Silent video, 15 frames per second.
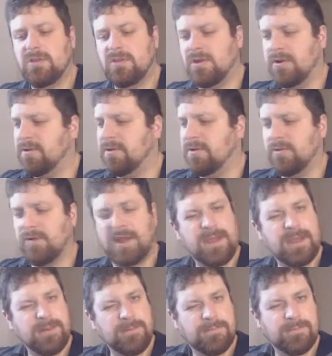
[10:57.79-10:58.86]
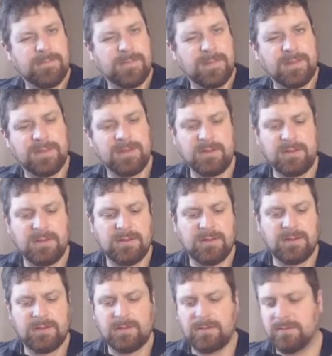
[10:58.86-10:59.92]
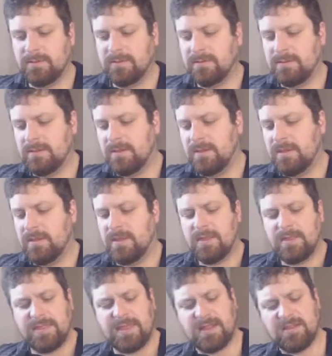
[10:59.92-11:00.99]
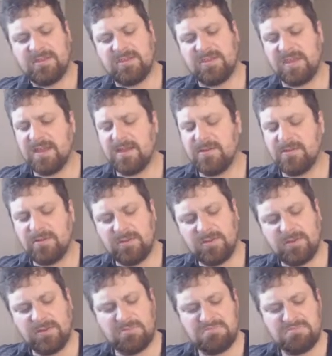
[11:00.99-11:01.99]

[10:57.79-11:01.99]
Dark Gray, I think. That sounds